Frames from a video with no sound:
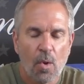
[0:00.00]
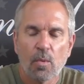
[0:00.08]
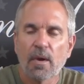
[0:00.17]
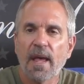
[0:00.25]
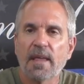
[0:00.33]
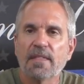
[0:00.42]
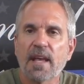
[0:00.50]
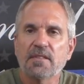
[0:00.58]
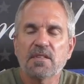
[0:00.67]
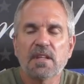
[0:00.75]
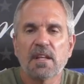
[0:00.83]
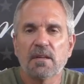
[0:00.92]
Well, hey,
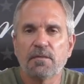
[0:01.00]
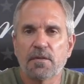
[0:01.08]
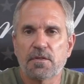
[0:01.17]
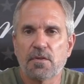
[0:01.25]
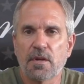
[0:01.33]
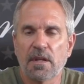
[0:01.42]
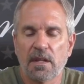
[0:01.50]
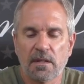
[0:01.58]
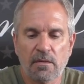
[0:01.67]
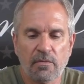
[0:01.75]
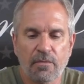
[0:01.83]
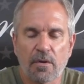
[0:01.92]
thanks again for tuning
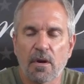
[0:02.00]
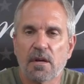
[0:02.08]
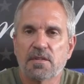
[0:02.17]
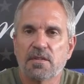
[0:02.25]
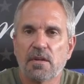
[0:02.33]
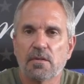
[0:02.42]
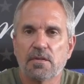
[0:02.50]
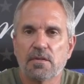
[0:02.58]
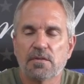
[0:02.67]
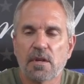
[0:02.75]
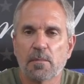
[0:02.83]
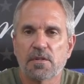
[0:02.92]
in for our
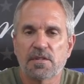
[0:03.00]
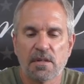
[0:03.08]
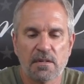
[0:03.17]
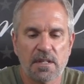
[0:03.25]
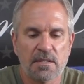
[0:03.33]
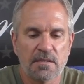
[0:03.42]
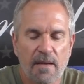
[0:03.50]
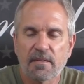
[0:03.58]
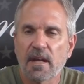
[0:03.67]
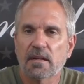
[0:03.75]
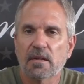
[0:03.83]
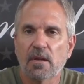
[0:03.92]
CO2 summer series. I've
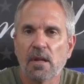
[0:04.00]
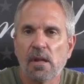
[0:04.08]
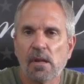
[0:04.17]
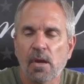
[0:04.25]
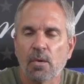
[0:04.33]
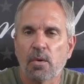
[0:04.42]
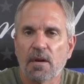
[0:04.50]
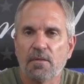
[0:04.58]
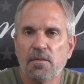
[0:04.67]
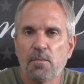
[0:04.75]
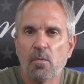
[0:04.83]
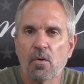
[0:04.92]
got quite a
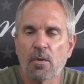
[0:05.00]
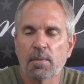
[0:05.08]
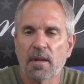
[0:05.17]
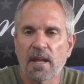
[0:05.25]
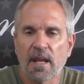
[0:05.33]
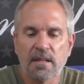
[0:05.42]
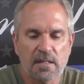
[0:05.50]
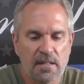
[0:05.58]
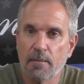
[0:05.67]
few more planned.